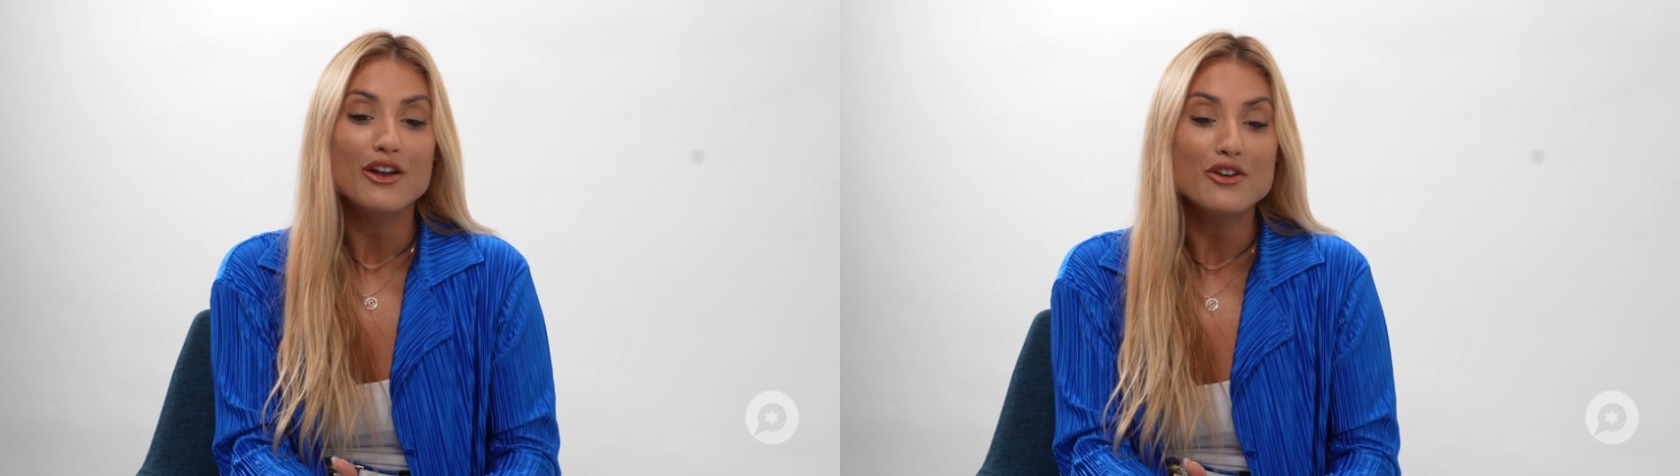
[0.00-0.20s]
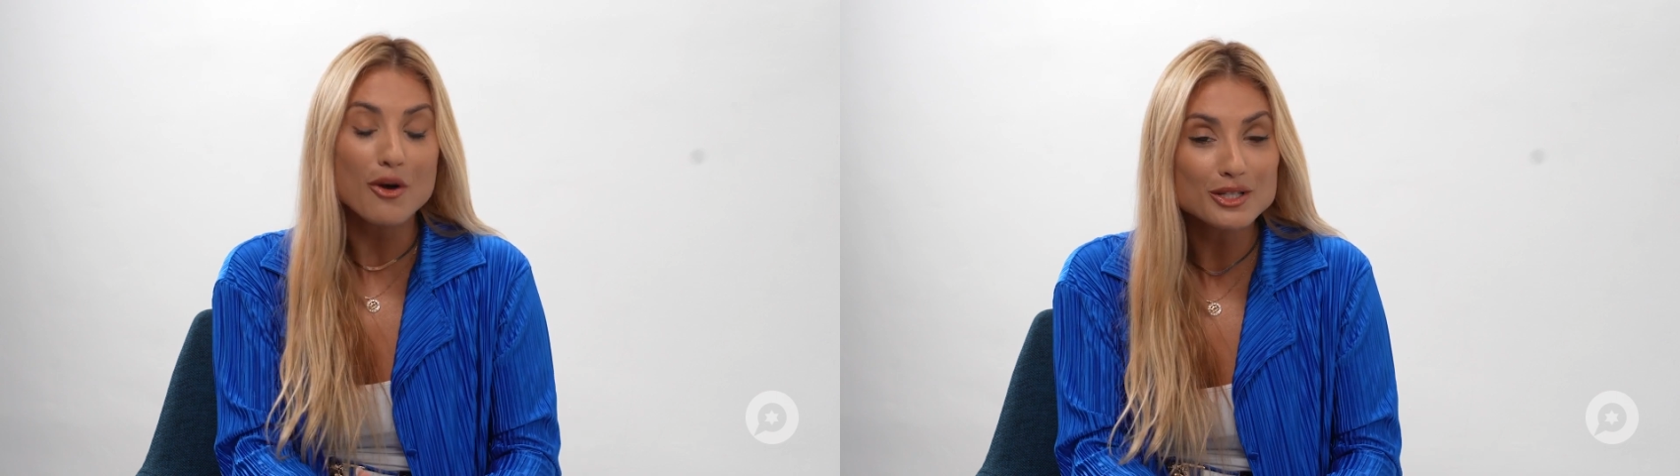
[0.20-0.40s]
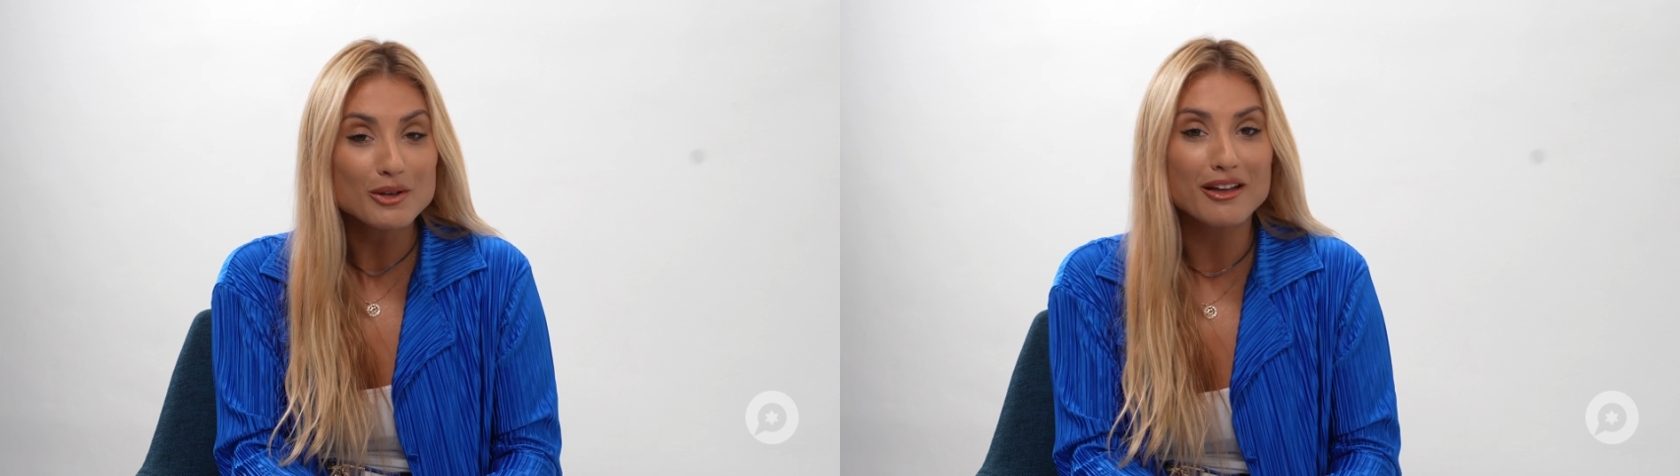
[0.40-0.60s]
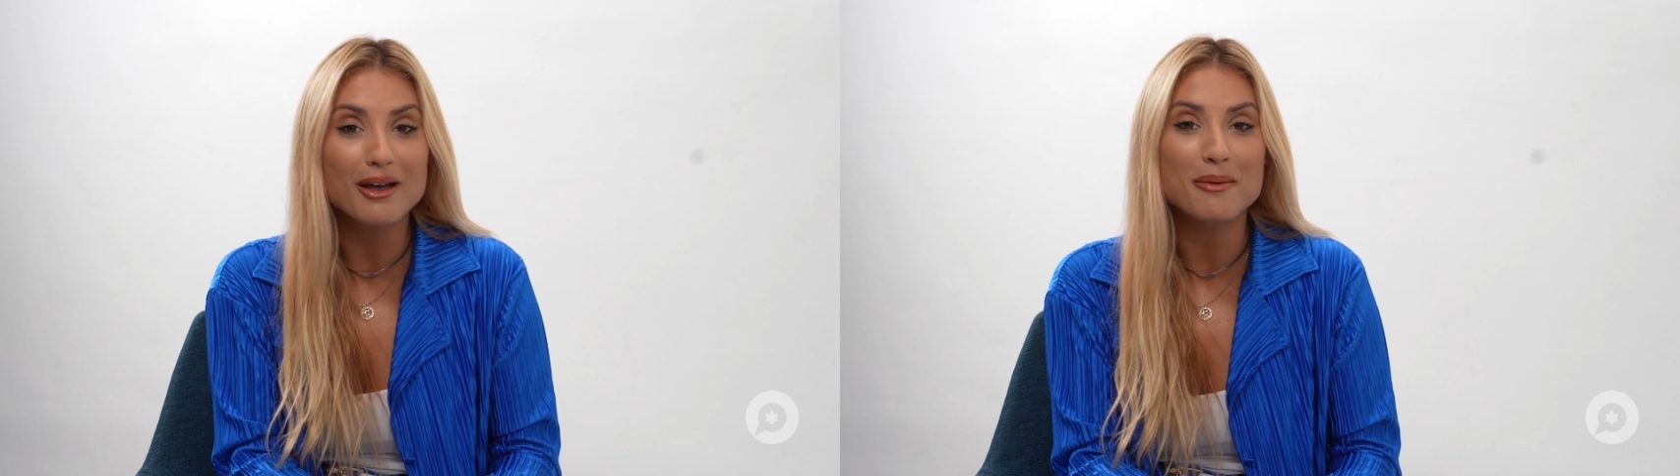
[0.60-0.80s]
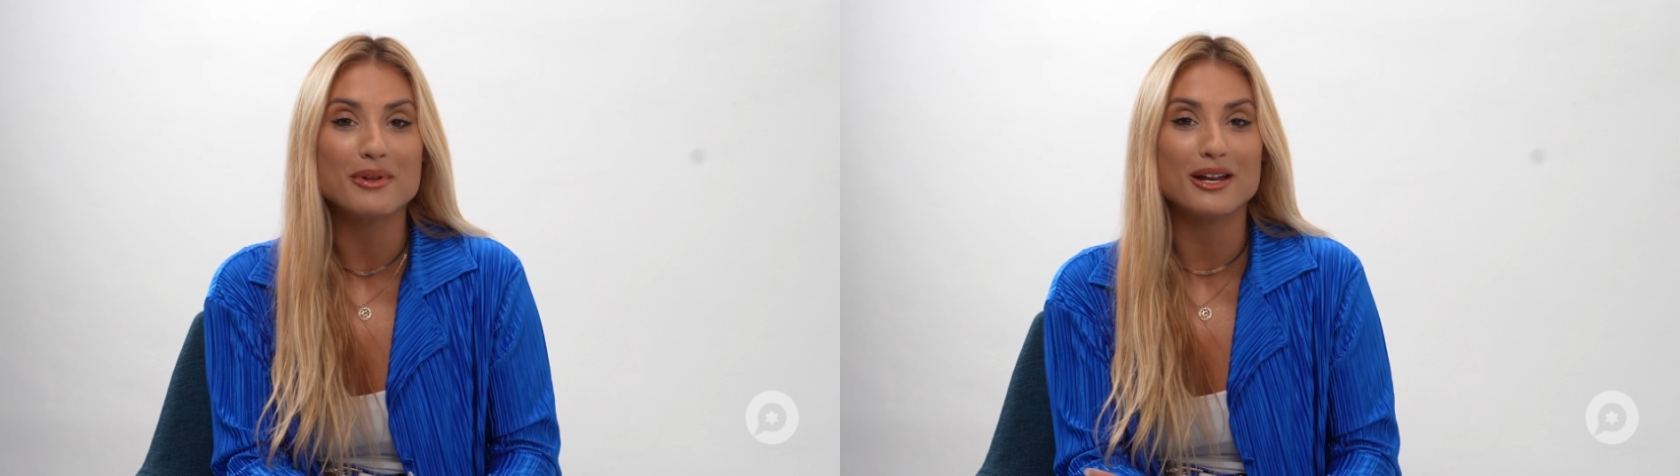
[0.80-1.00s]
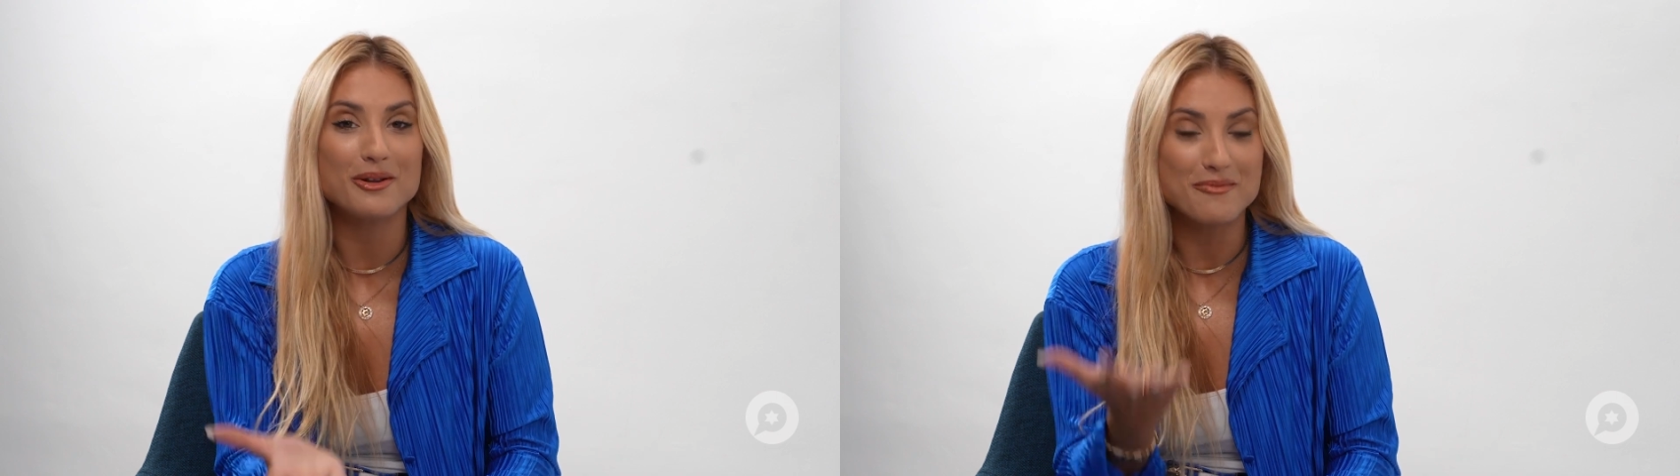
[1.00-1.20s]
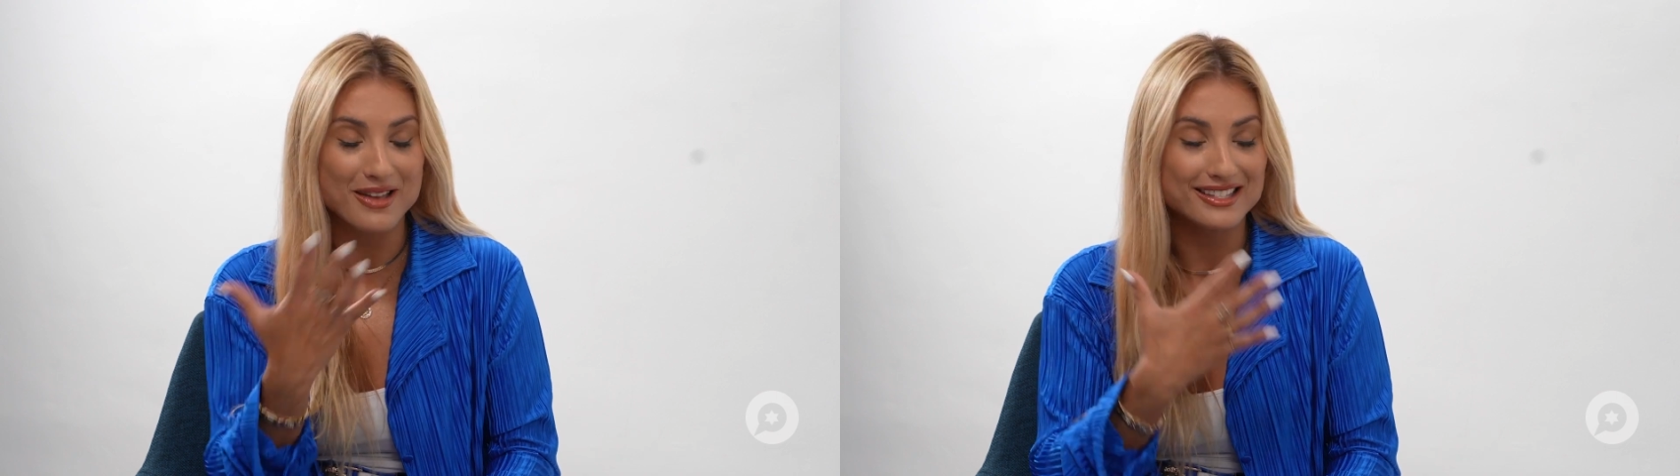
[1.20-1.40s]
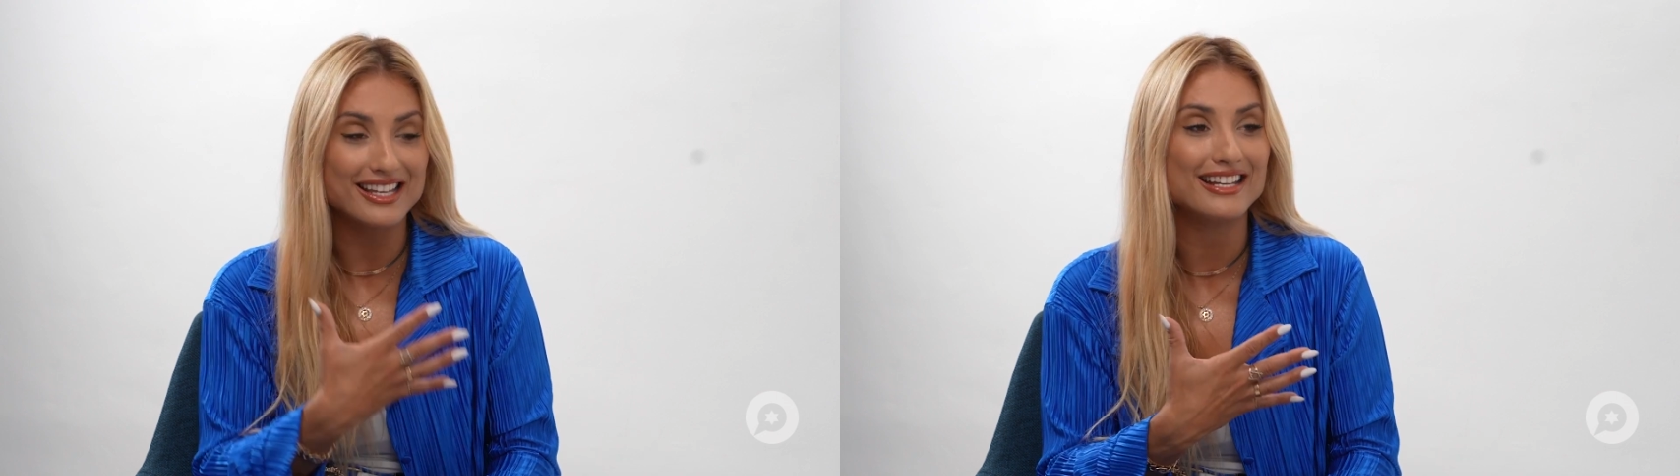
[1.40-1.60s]
know what's going on, but I know my
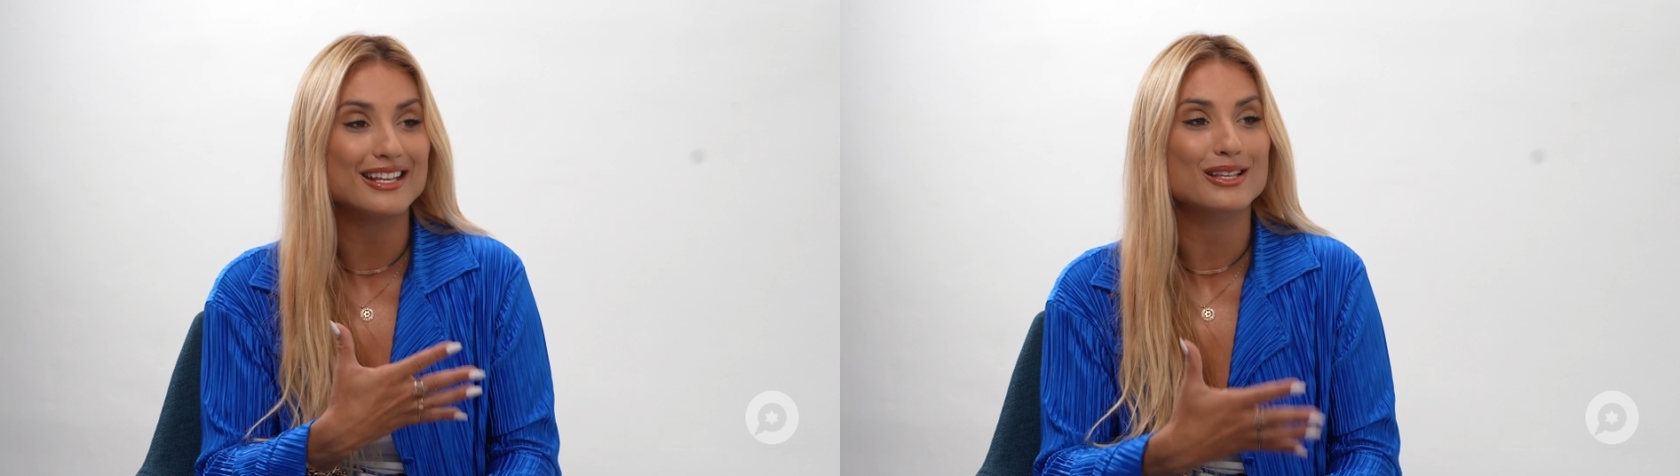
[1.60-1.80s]
Zadie